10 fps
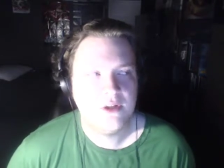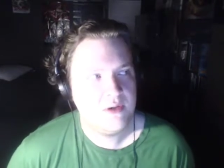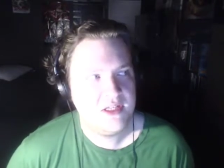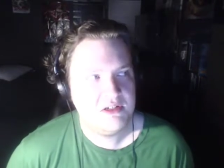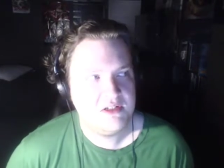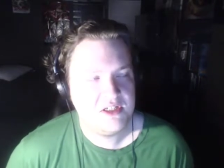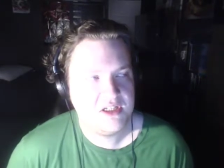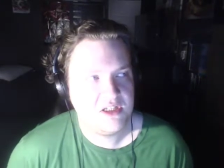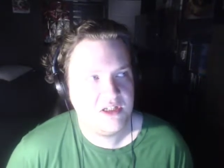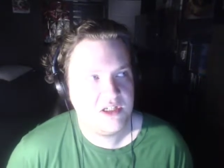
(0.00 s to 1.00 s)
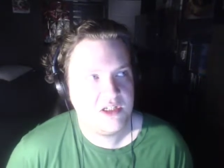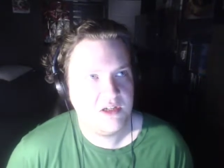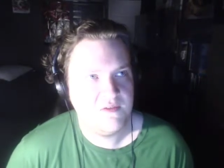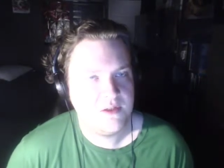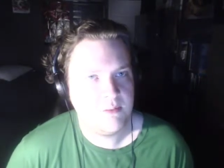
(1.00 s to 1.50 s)
though the existence
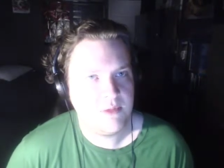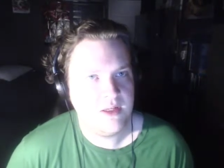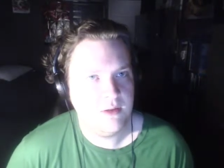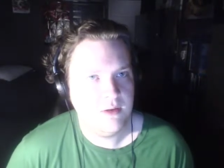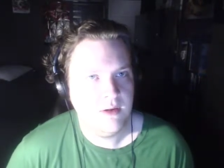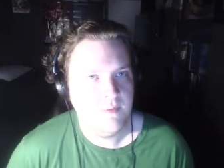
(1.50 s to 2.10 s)
of something